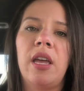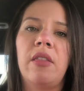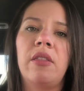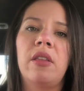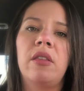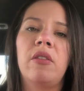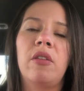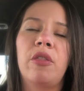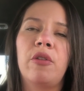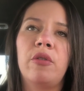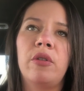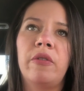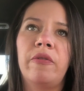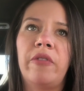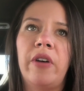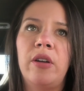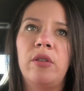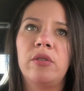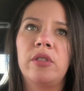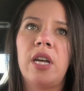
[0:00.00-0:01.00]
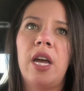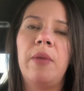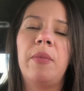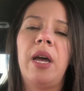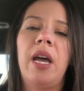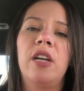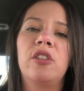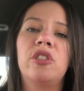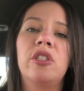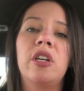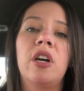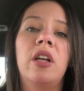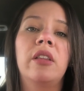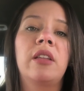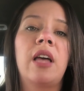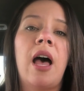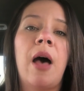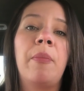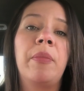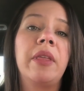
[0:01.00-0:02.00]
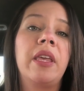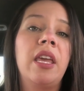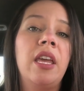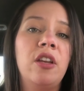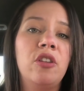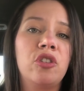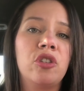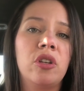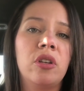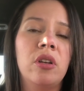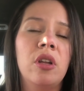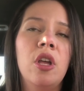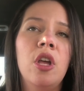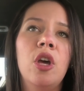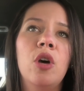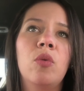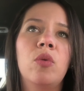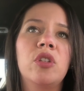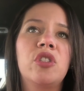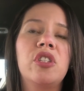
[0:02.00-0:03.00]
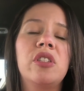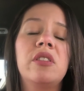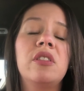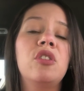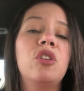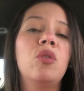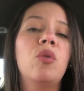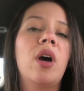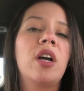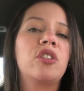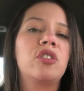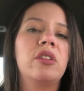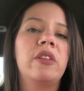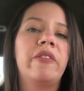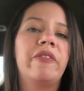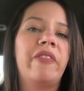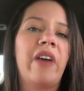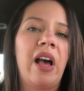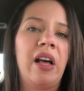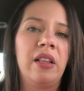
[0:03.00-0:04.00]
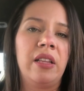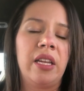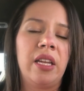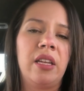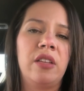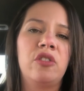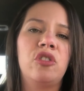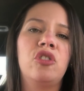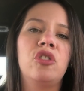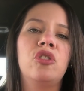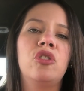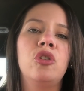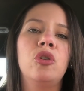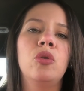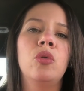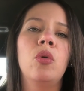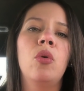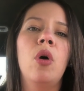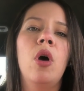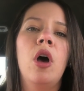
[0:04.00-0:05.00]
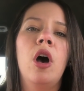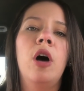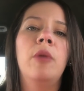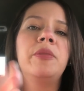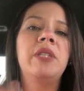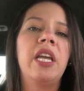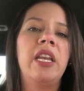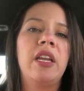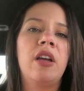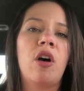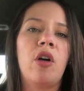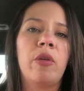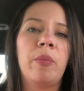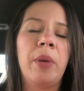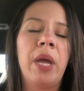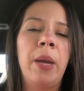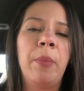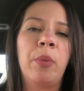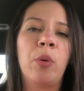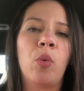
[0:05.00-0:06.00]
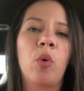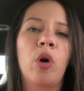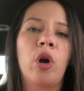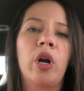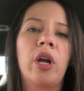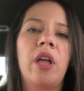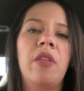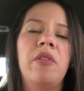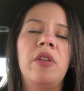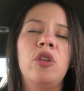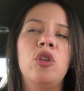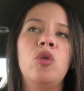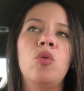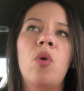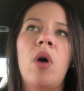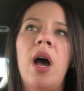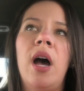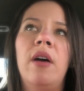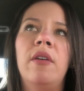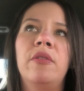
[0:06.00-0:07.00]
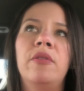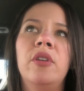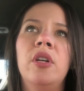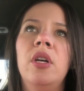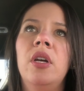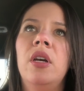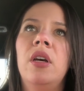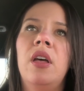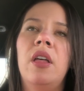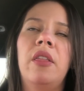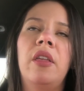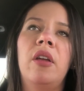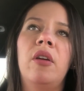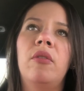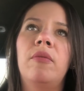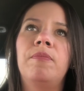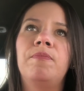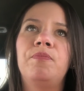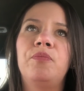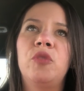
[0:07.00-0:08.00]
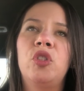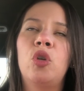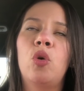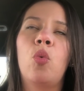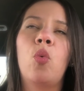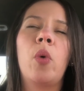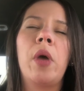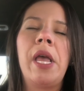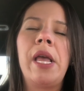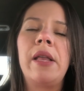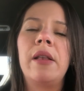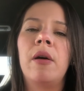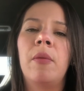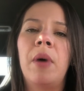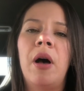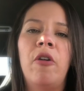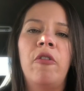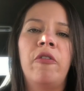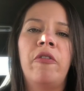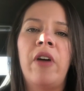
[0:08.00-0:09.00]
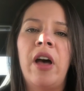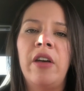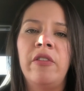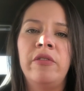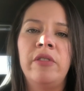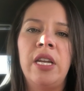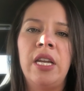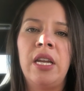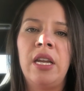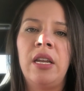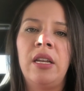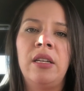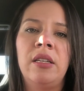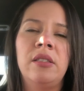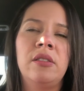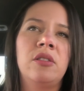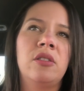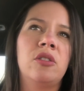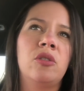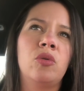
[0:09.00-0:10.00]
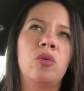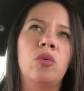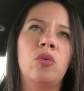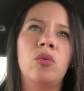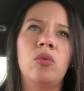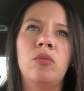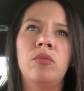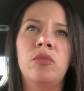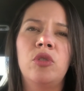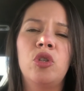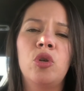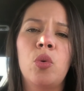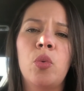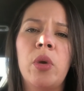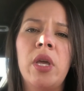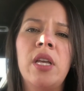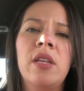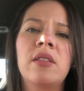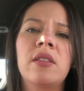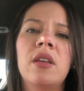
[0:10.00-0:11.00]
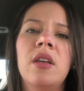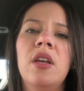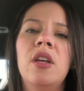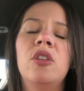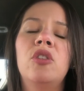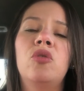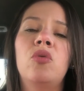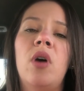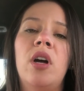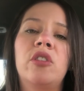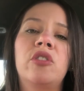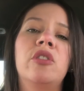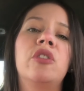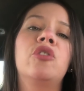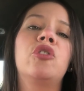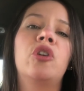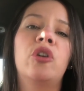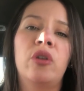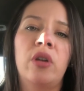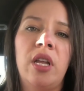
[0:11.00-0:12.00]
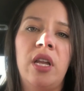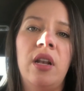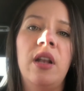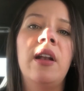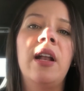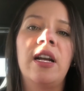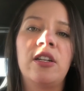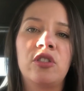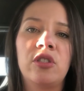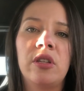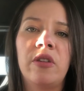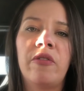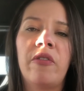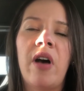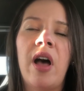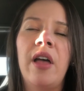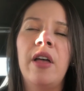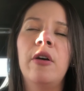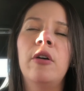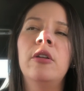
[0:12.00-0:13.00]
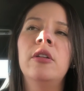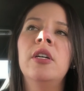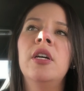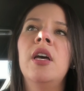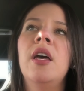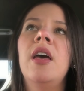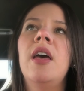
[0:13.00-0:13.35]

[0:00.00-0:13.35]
And then the third and final time, I actually got the application, which isn't you actually filing. It's just you obtaining all the paperwork, and then you have, I think, to wait about 5 days to 2 weeks to actually turn in and actually file.